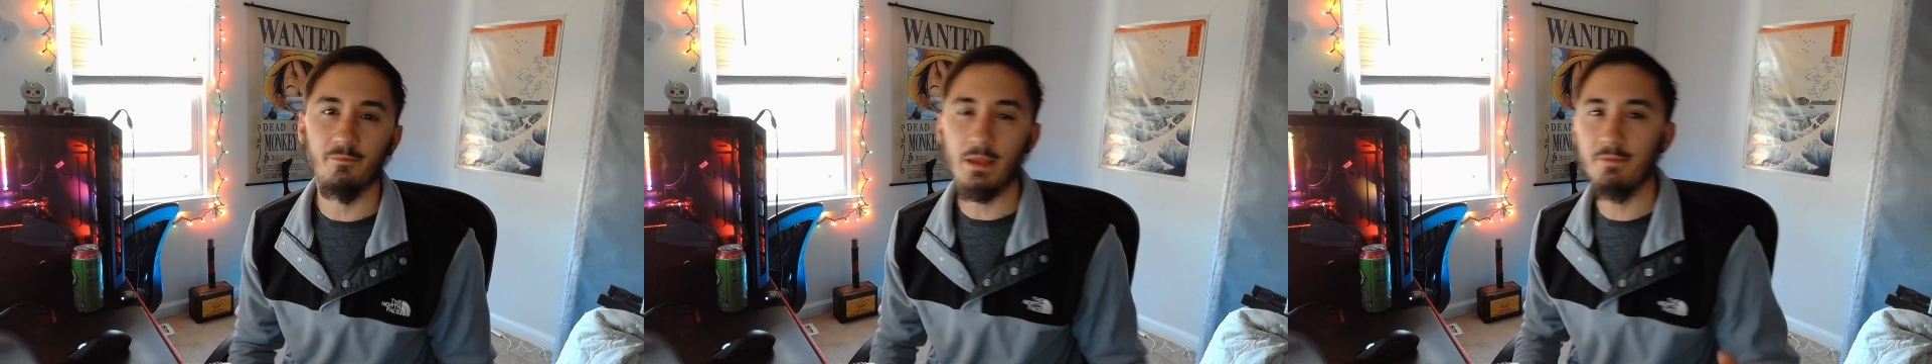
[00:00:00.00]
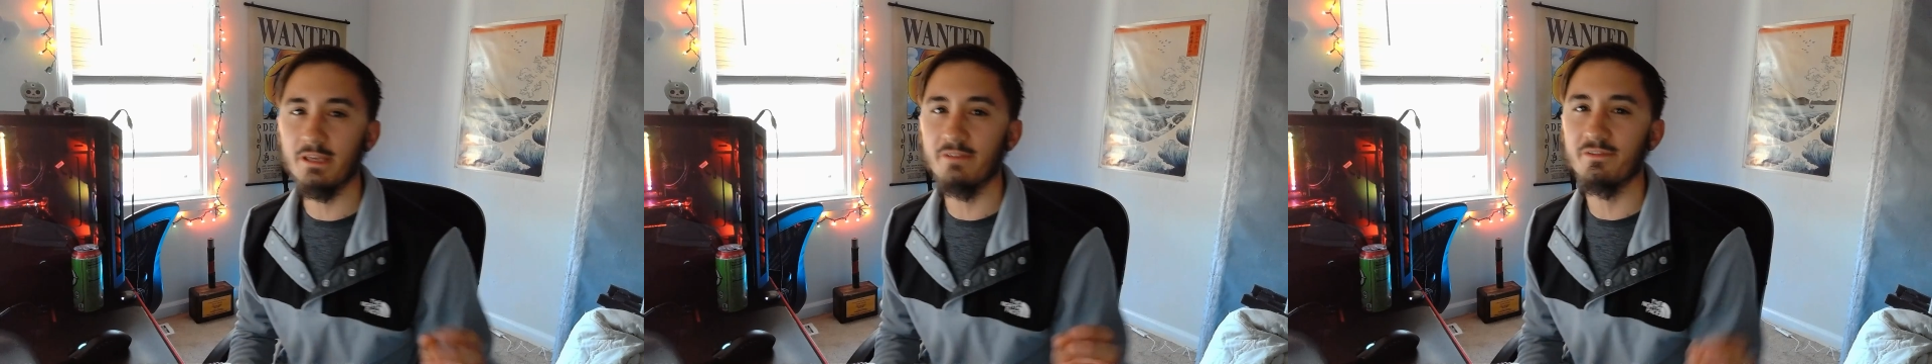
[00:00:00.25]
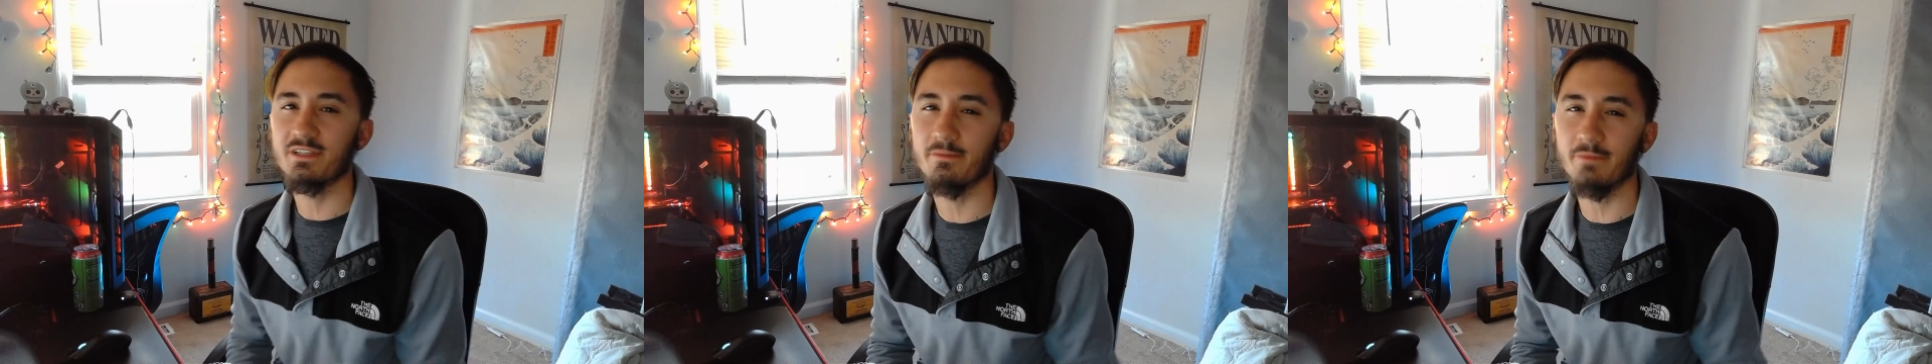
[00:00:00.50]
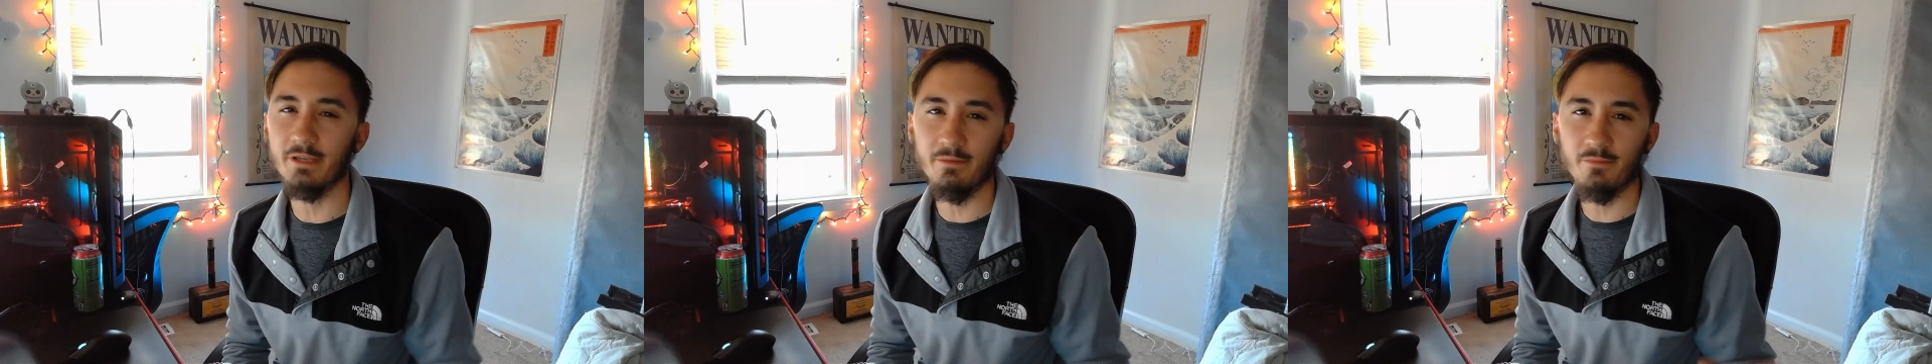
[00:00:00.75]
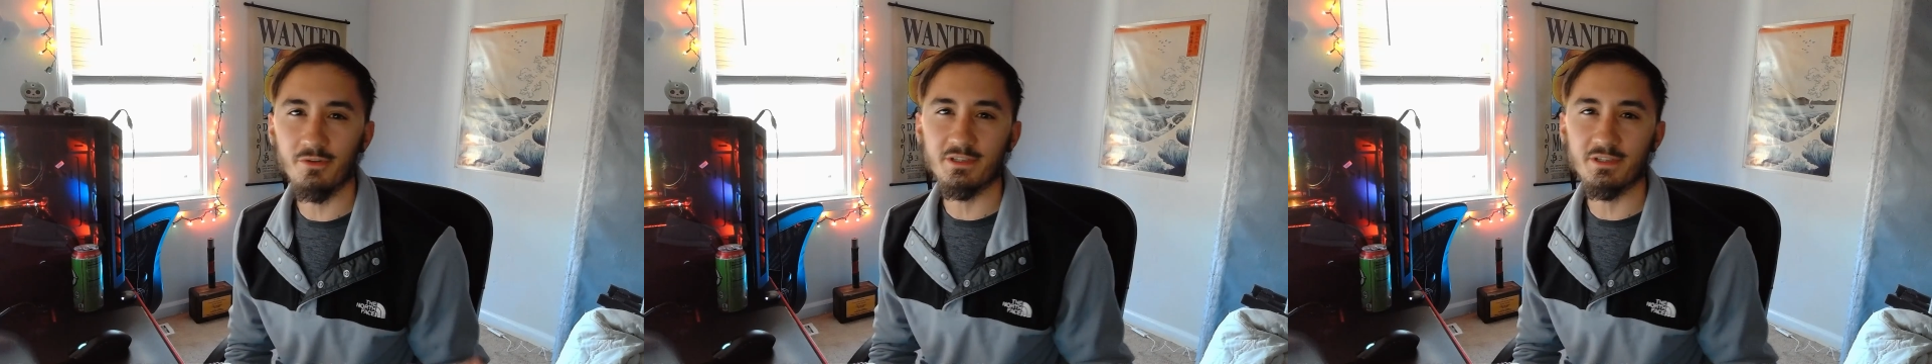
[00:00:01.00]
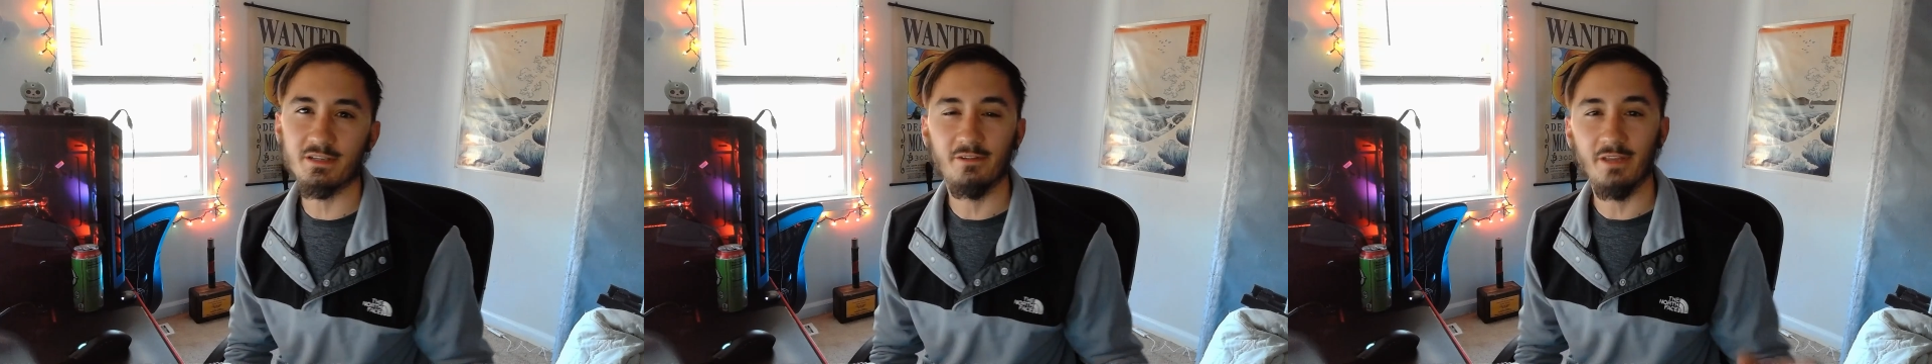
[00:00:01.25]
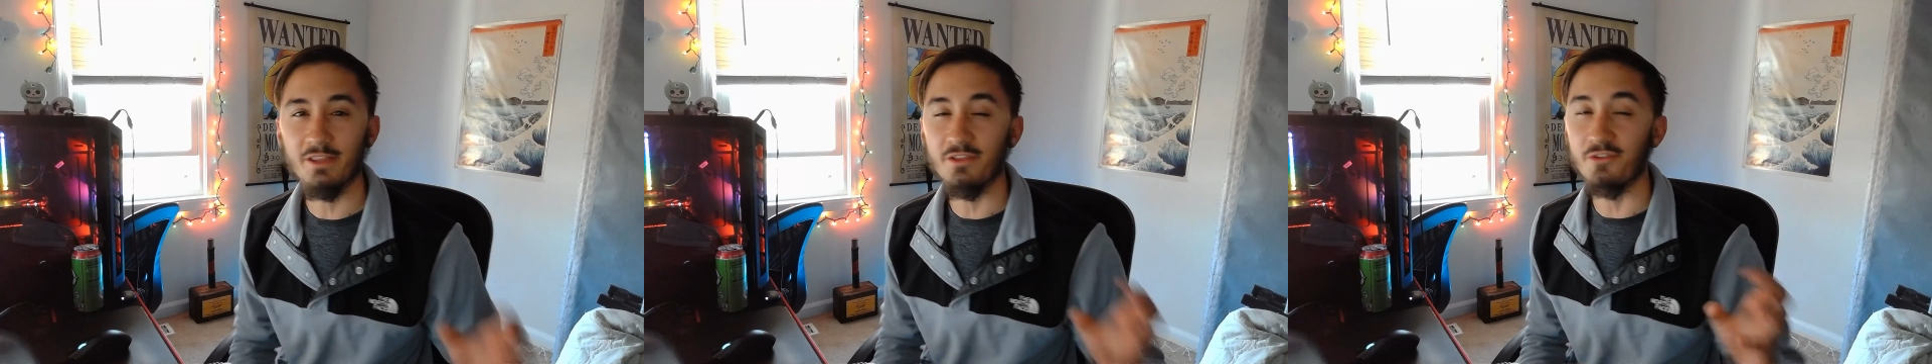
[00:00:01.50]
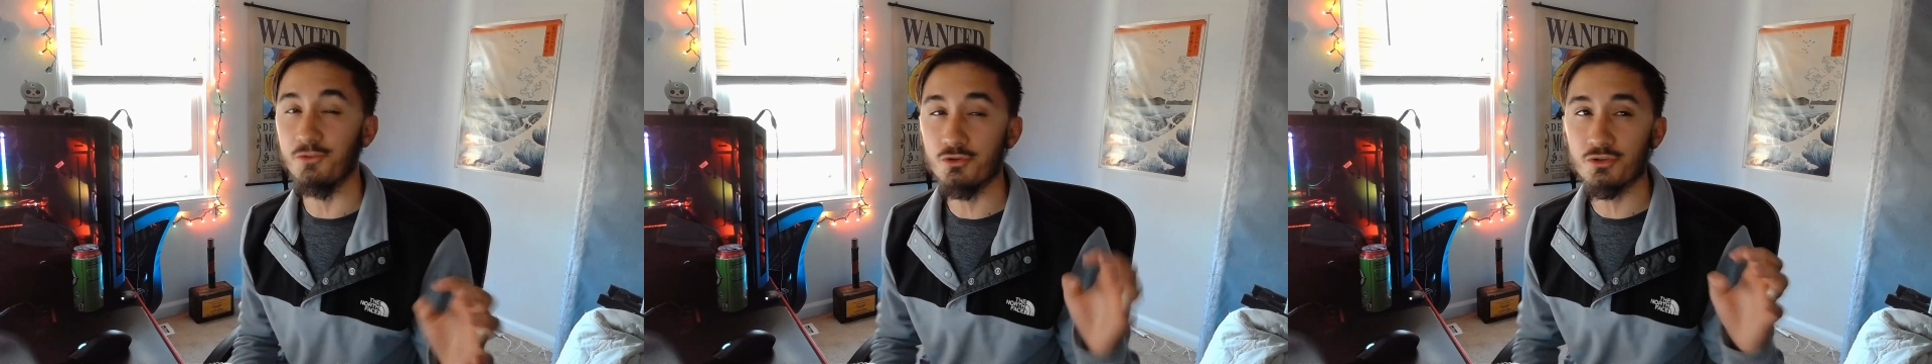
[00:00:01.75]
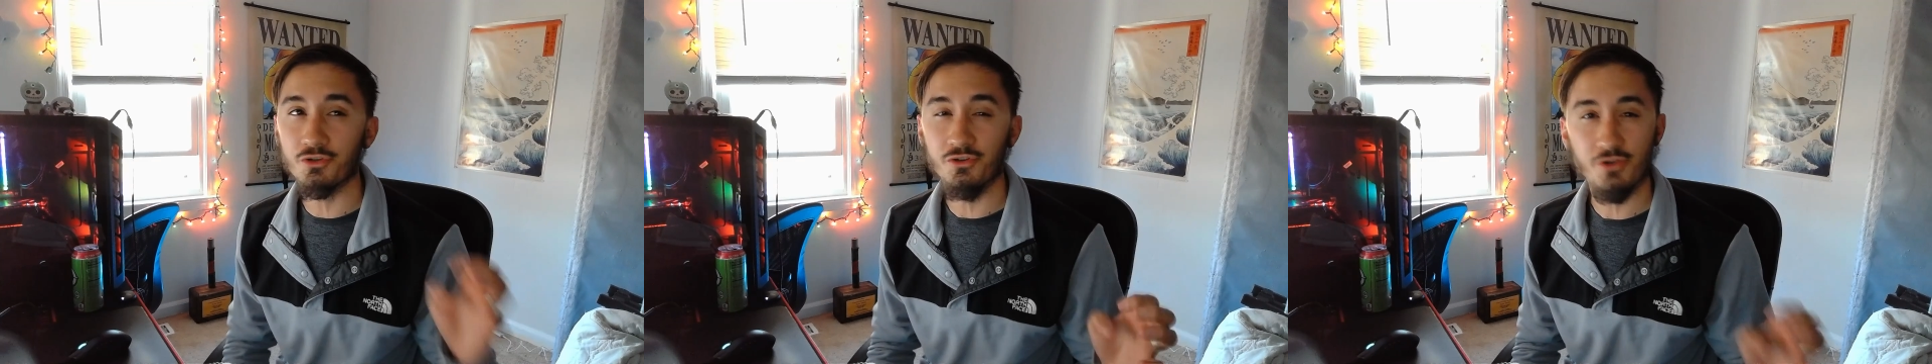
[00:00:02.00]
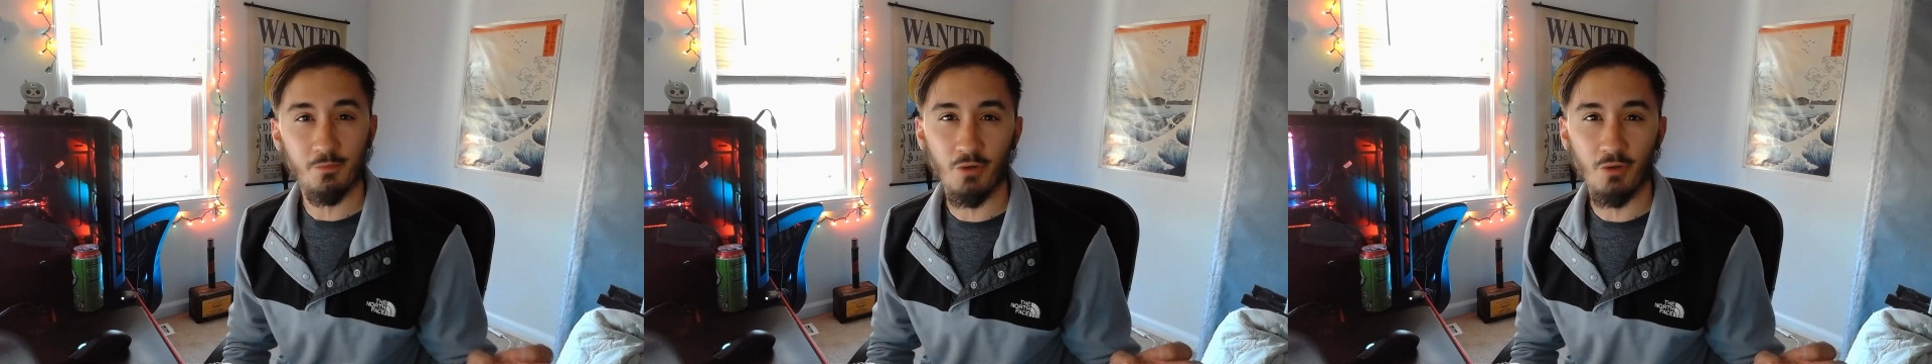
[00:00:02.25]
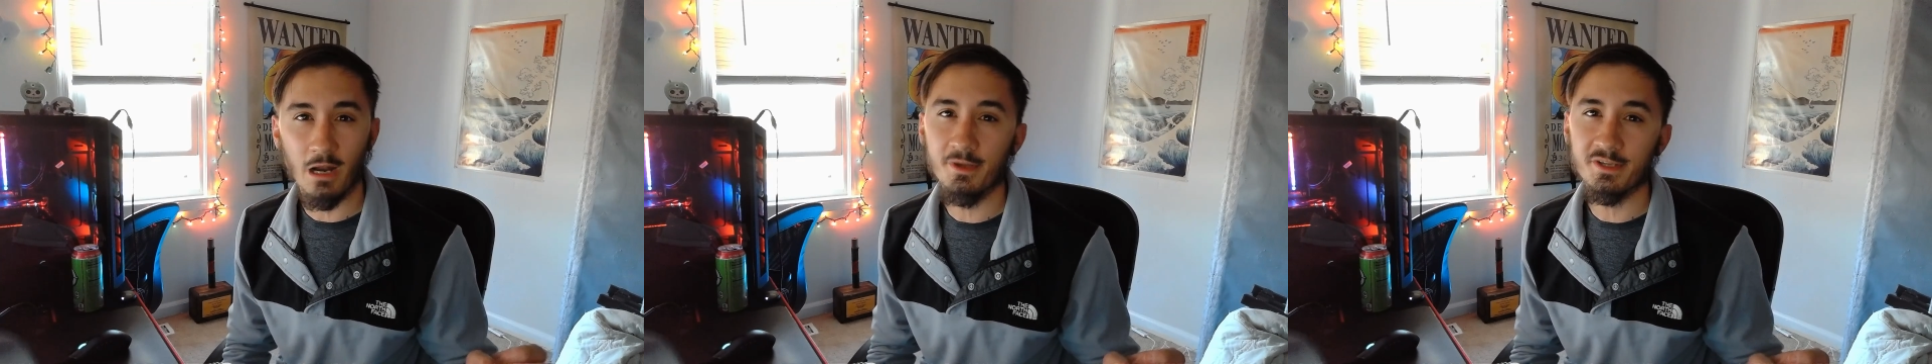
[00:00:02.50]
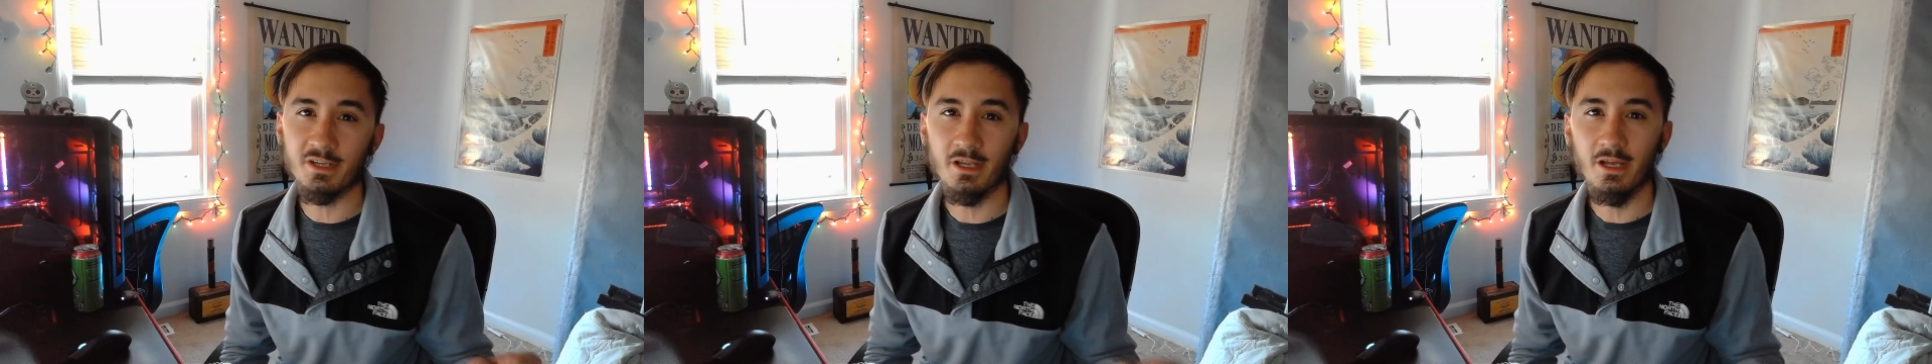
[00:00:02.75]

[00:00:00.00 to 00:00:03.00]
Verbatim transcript: maybe even some emotes in the future you could promise